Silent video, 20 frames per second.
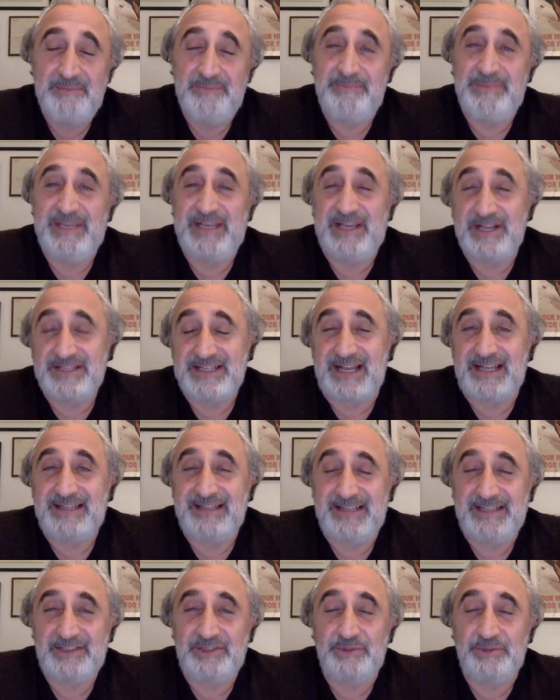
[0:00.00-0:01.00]
because I'd
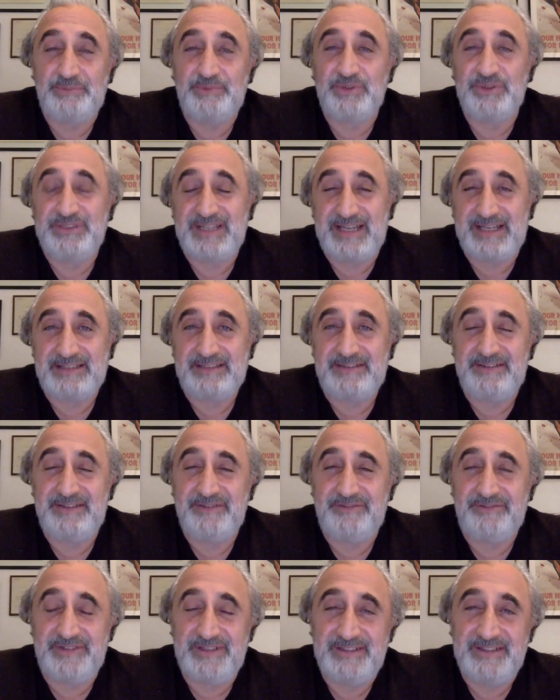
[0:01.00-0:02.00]
like to protect
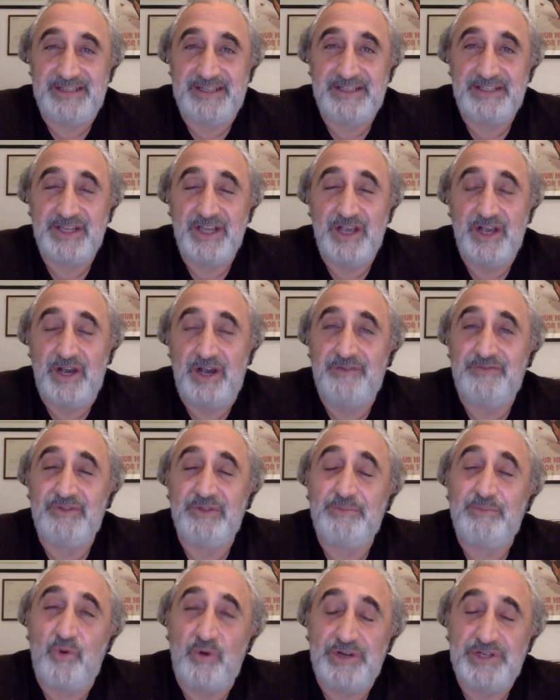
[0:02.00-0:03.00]
the feelings of
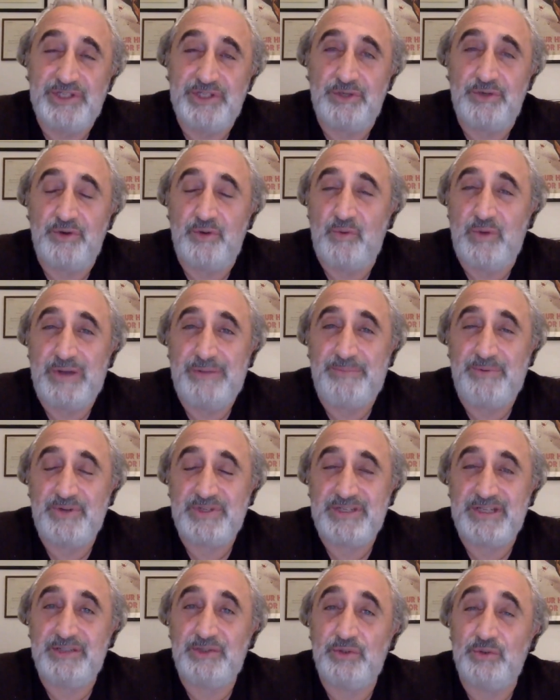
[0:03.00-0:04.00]
the
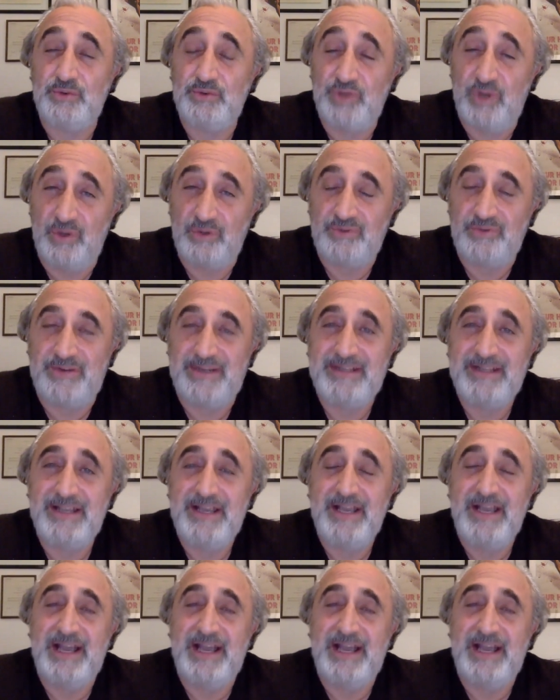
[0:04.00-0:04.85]
0.01% who don't, right?